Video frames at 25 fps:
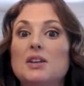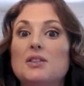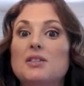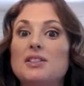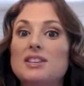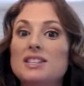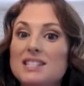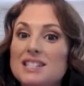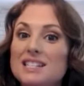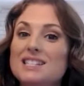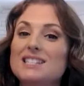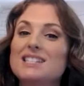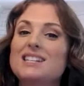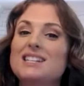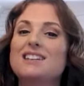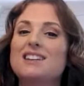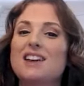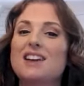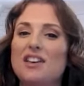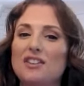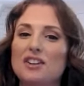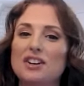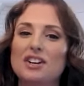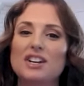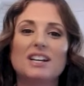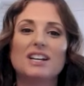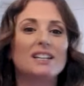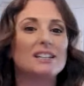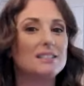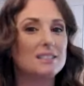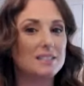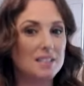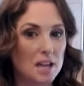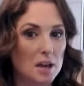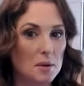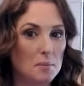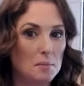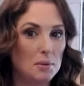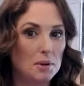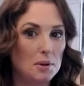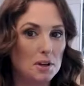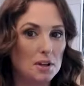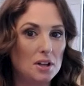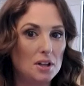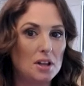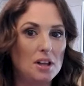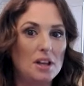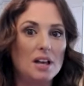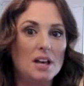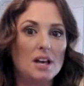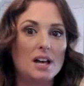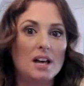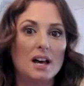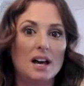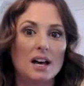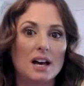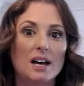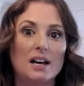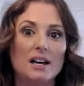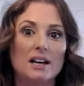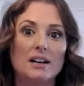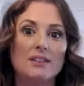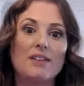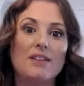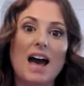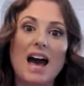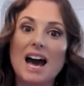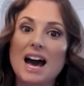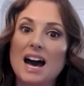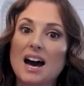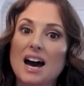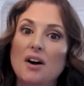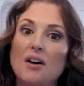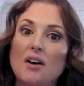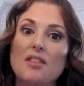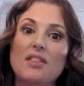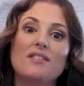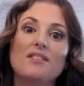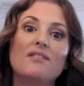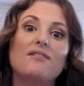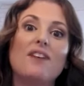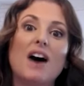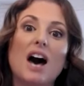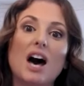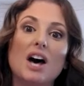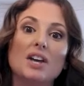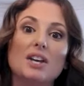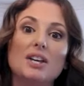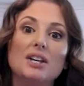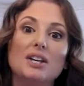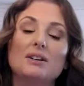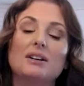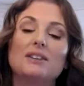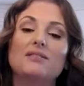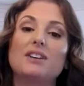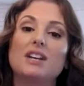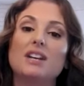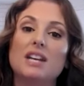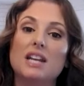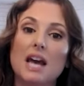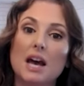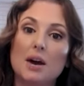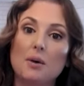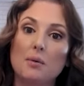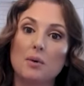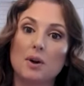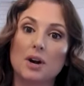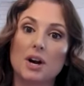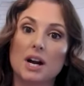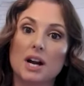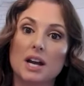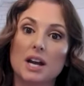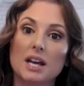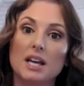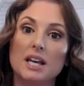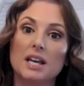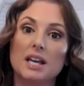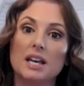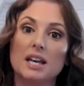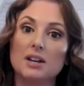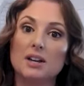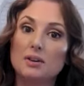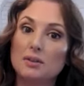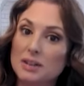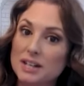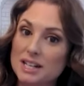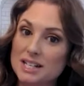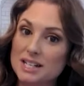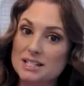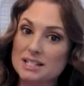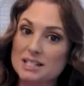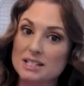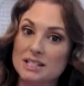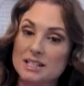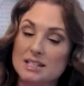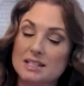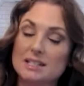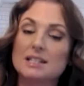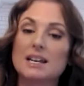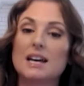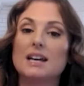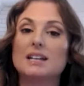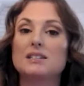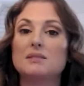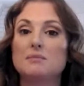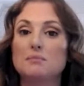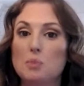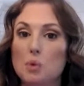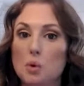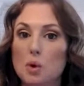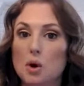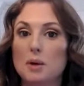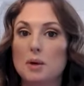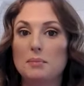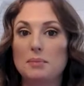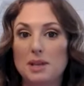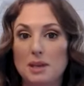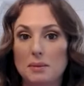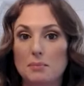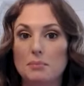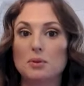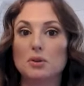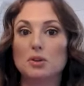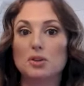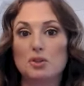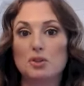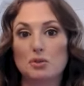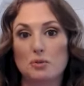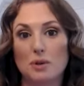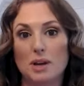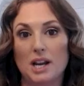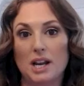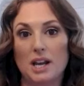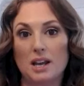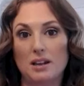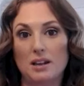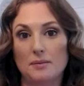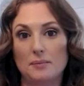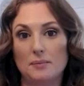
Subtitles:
So this is another example of how the value of a network increases as more people join it.